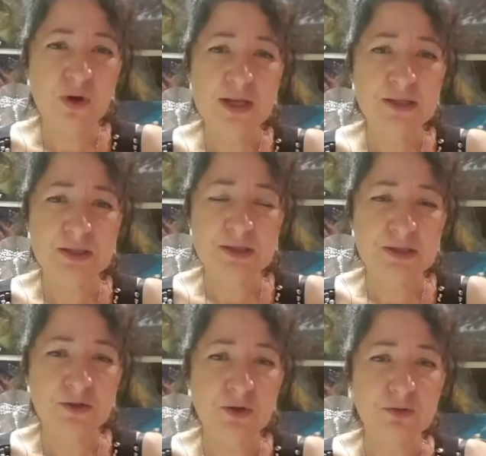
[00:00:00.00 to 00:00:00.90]
resin
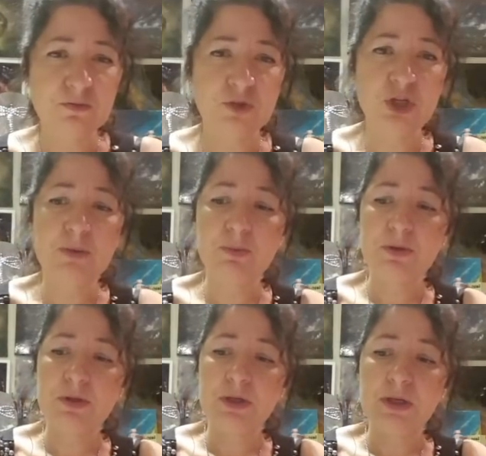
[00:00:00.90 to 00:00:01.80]
is not cheap.
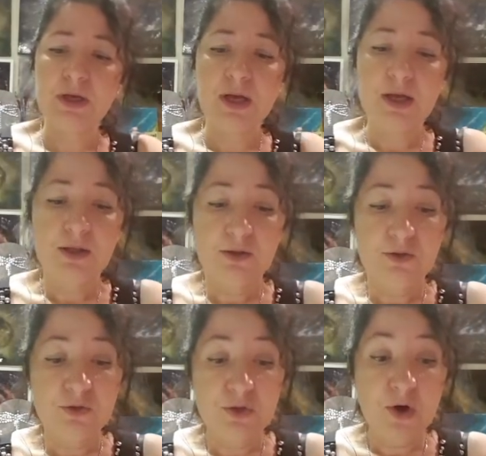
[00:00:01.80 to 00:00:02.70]

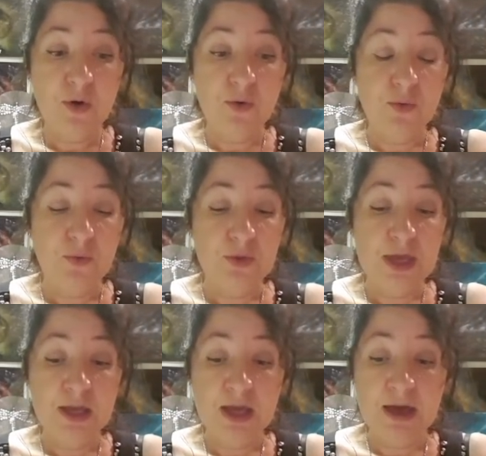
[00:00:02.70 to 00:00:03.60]
So
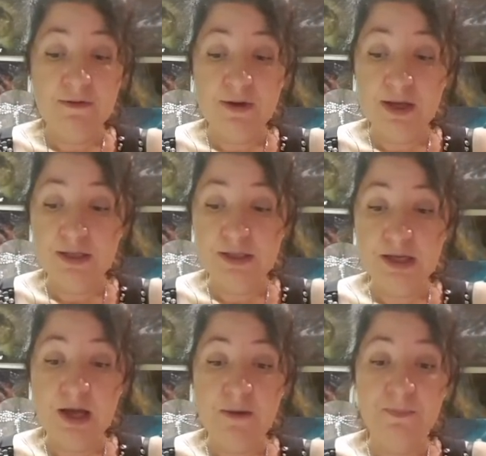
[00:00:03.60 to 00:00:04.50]
there you have
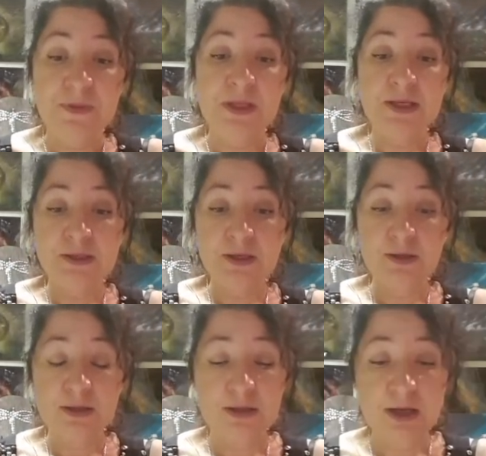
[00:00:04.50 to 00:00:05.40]
it. These
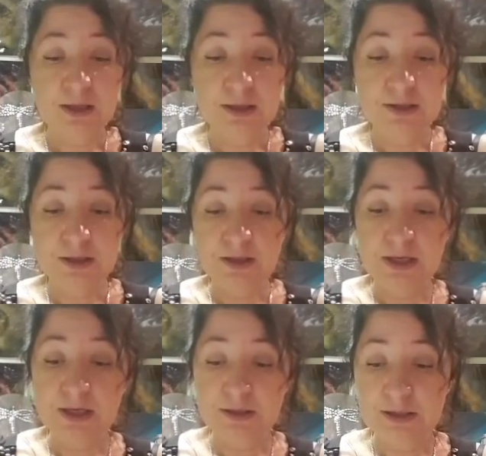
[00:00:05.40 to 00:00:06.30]
are the colors. I
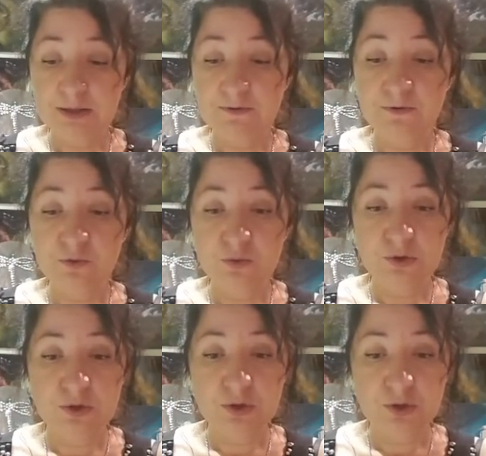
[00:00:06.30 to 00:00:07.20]
think I did the full
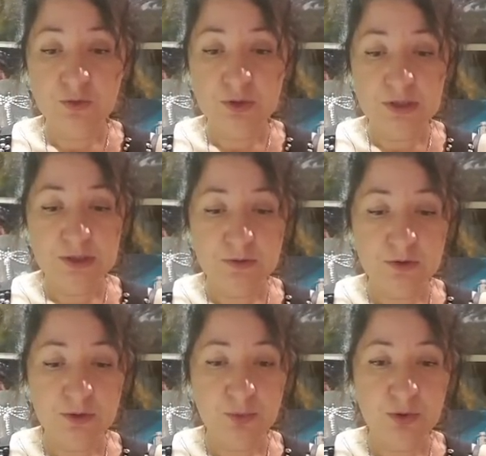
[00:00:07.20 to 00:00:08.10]
circle with this. I
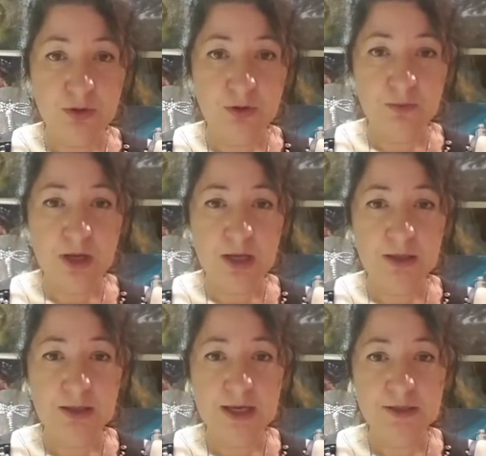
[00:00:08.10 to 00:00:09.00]
was going to put it on my
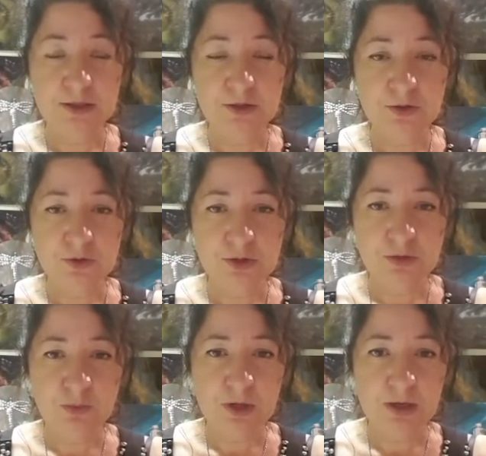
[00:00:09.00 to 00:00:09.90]
Lazy
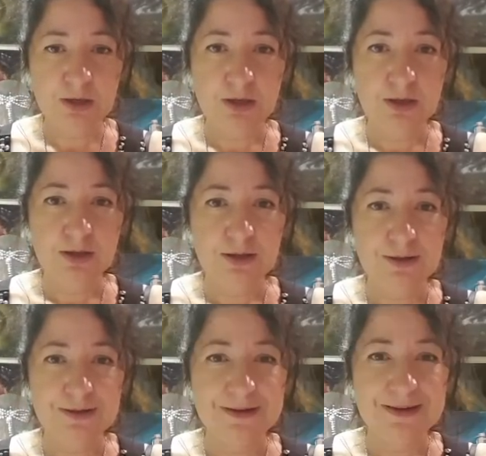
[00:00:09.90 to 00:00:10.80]
Susan, but
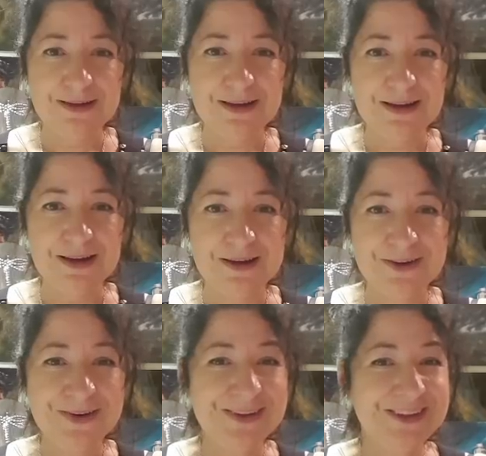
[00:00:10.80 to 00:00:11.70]
I
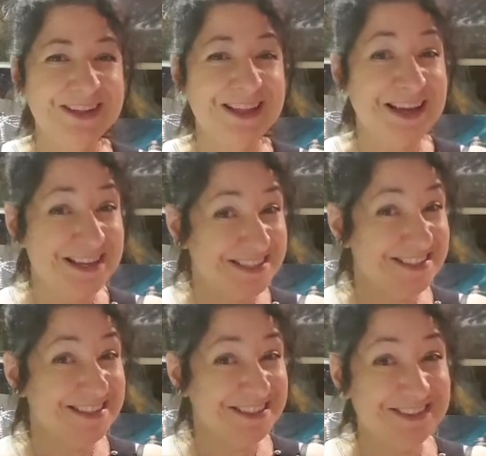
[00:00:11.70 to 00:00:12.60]
got
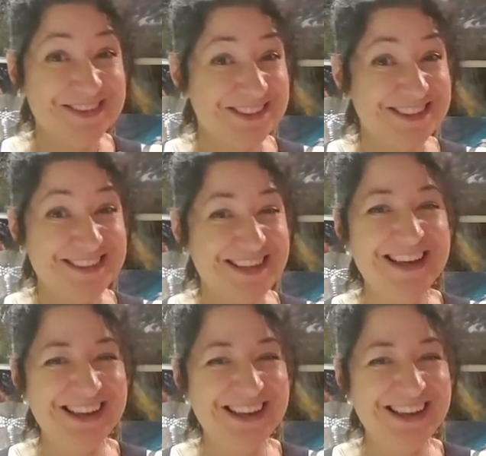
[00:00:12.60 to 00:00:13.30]
Lazy Susan.